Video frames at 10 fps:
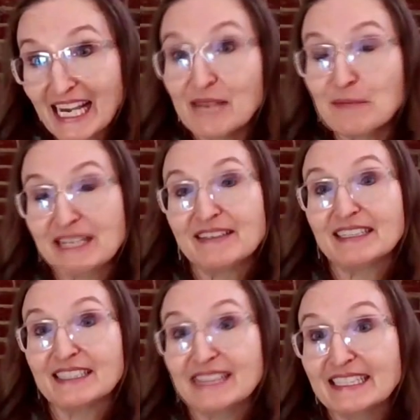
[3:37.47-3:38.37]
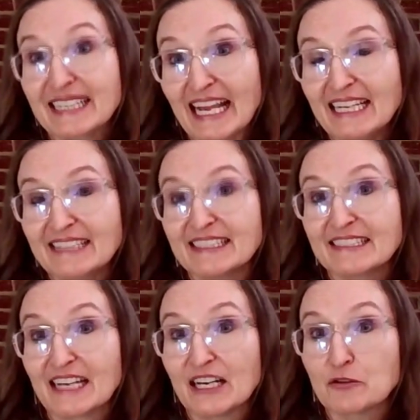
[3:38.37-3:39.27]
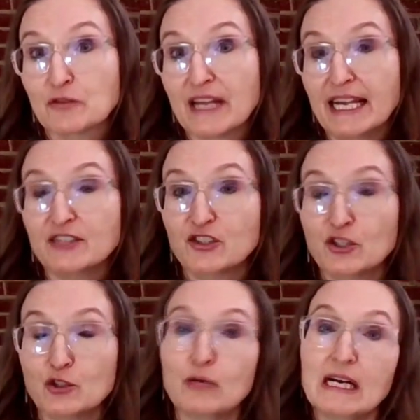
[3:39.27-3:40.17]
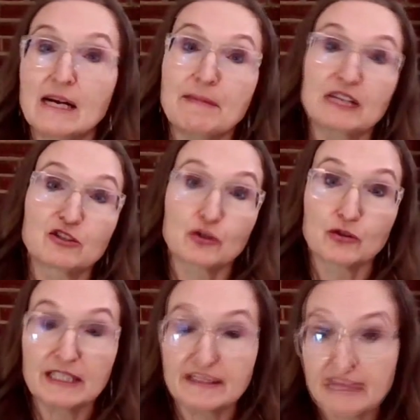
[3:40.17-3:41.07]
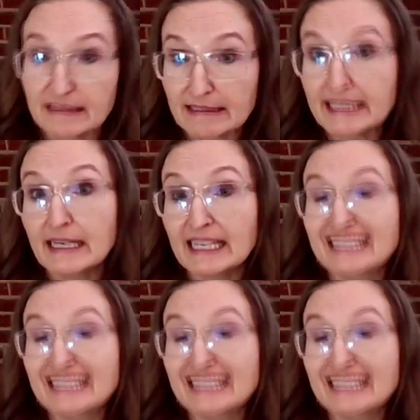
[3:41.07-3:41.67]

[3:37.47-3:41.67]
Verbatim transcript: can be done in these cases other than to make sure that it's, elite,